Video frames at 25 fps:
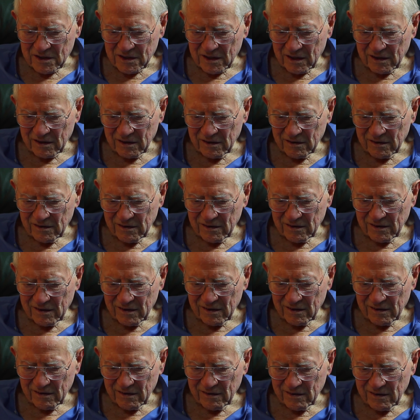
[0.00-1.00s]
that
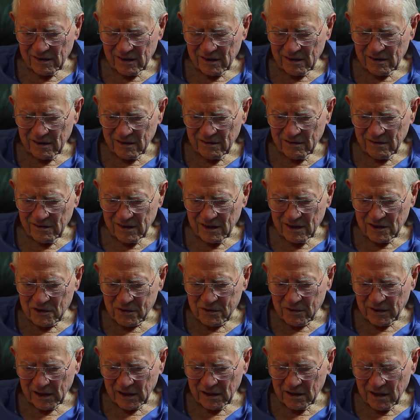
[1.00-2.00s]

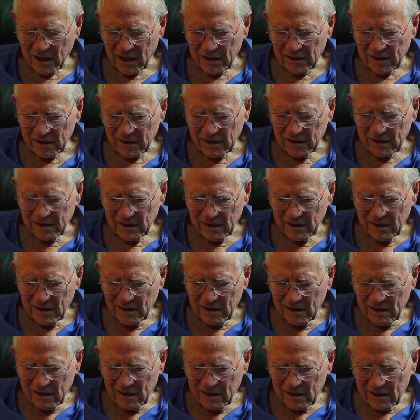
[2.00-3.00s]
disregarded
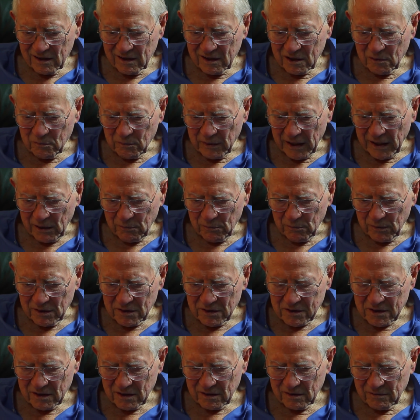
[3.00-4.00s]

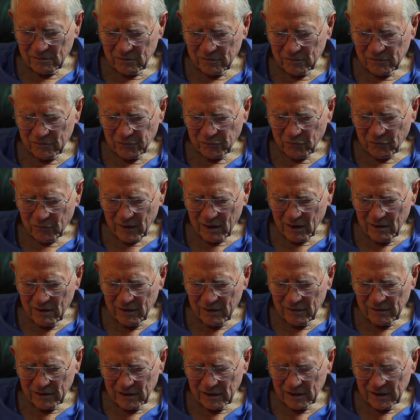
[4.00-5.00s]
commandments and
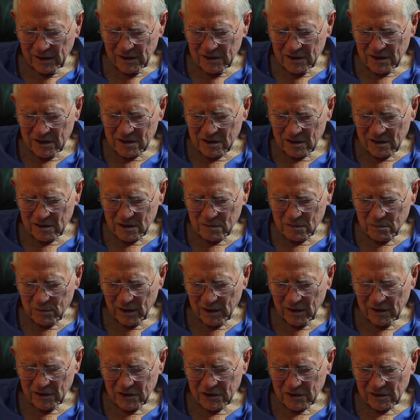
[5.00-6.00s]
religious and
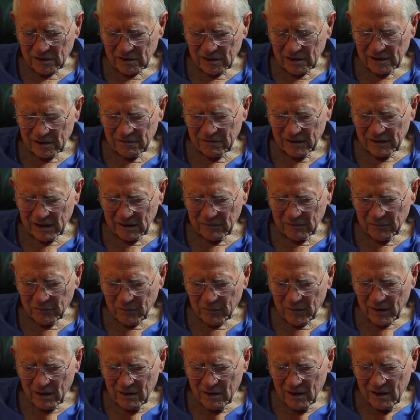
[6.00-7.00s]
spiritual living,
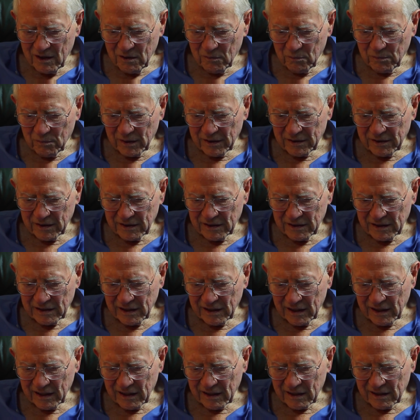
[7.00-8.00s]
but in the
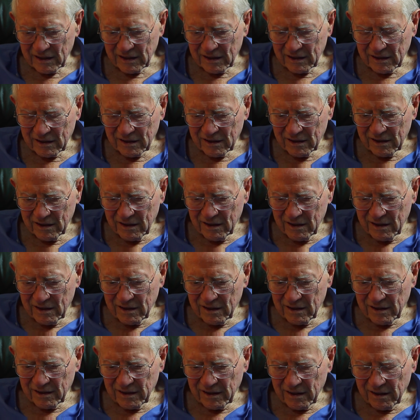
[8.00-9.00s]
end
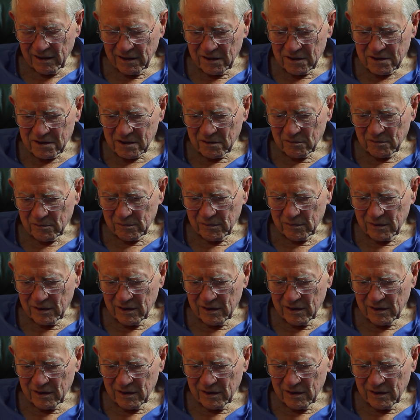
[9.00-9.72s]
there are some